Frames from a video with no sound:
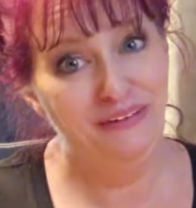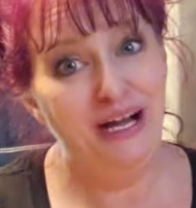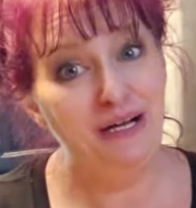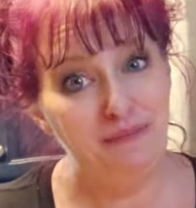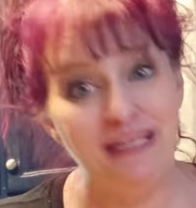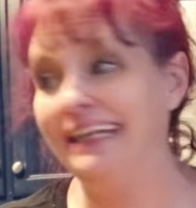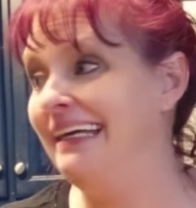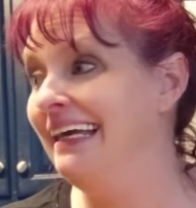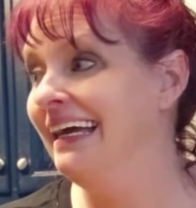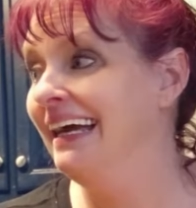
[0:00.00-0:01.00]
not
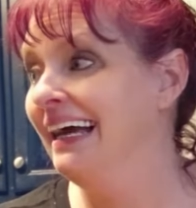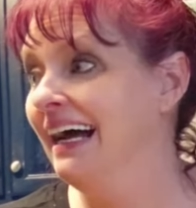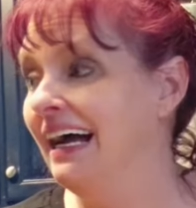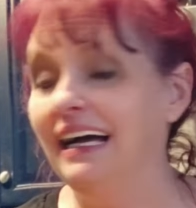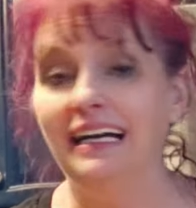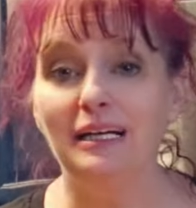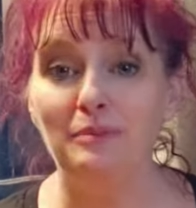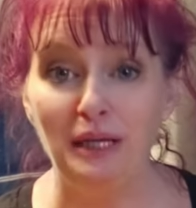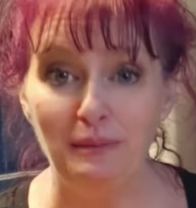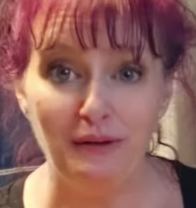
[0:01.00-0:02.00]
be
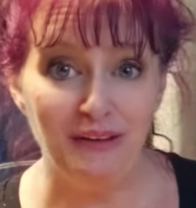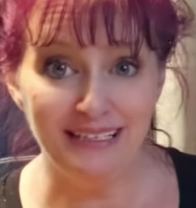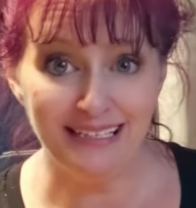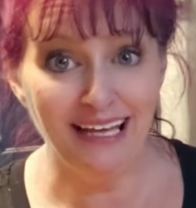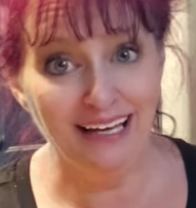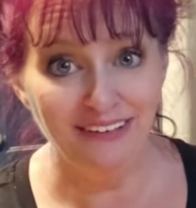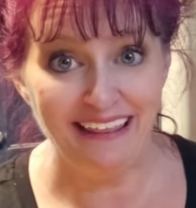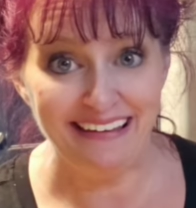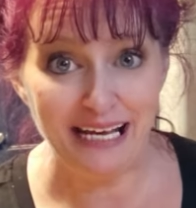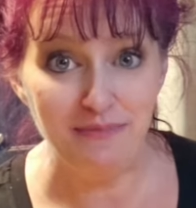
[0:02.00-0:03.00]
putting both of these in the oven
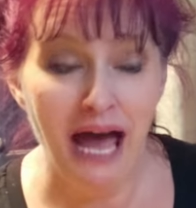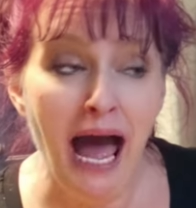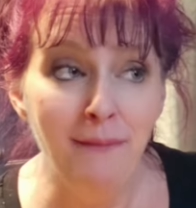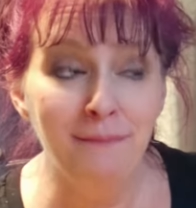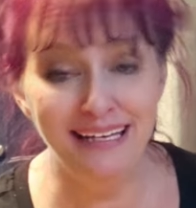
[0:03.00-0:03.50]
at the same time